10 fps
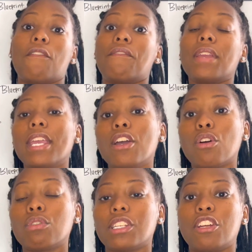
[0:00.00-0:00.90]

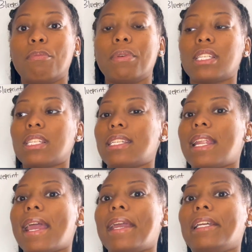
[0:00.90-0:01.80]
vehicles in your business
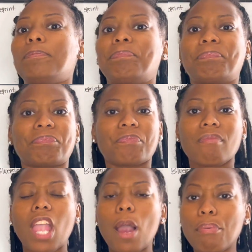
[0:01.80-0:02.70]
name,
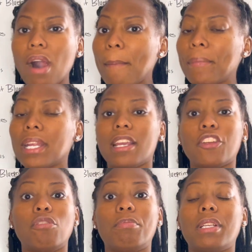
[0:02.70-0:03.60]
property in
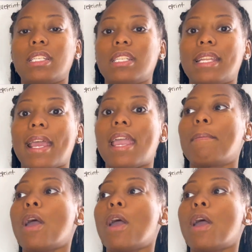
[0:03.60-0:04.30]
your business name.